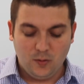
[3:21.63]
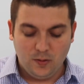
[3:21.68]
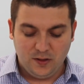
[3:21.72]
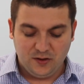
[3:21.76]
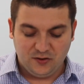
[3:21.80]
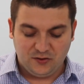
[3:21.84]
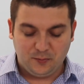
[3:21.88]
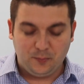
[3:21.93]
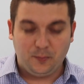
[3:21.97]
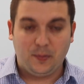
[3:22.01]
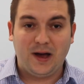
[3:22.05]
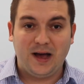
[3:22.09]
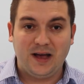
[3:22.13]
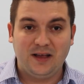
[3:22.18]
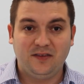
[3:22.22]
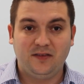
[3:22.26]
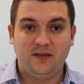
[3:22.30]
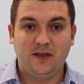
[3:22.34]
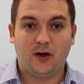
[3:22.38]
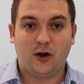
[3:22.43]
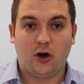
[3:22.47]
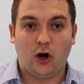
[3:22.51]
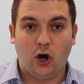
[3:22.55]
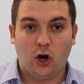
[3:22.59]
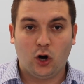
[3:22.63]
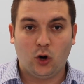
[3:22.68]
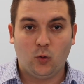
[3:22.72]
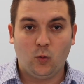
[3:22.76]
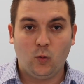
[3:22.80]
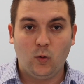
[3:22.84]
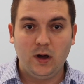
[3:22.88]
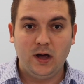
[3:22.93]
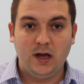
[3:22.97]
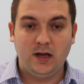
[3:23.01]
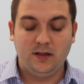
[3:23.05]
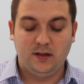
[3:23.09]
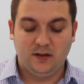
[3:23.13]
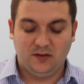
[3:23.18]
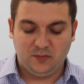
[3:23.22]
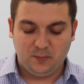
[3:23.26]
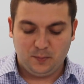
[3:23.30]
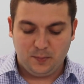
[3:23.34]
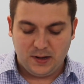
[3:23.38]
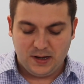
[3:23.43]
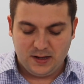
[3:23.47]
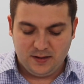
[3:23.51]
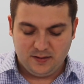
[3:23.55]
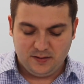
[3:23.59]
the spots that are wet, the
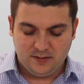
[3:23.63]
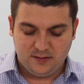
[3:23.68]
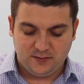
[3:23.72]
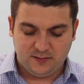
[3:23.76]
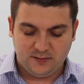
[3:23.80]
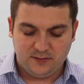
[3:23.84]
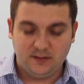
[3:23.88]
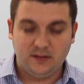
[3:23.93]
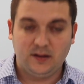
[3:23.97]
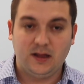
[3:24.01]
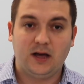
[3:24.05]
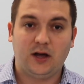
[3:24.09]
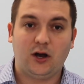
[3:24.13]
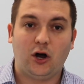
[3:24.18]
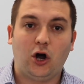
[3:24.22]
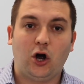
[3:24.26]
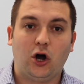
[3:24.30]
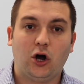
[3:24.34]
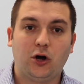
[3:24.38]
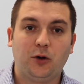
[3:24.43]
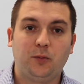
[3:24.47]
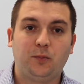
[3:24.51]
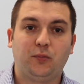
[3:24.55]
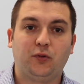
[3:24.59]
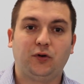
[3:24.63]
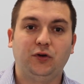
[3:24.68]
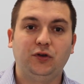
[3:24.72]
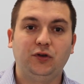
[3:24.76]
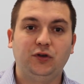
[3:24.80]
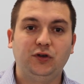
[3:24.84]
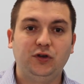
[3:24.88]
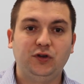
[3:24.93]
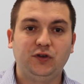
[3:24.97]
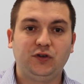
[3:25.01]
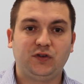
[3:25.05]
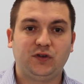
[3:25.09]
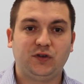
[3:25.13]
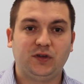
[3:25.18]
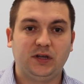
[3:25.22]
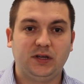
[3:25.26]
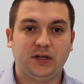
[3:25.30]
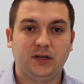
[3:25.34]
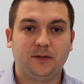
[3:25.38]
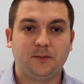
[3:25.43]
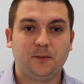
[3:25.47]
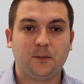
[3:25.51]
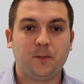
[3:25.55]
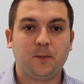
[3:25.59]
spots that are
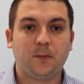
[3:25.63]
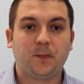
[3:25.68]
producing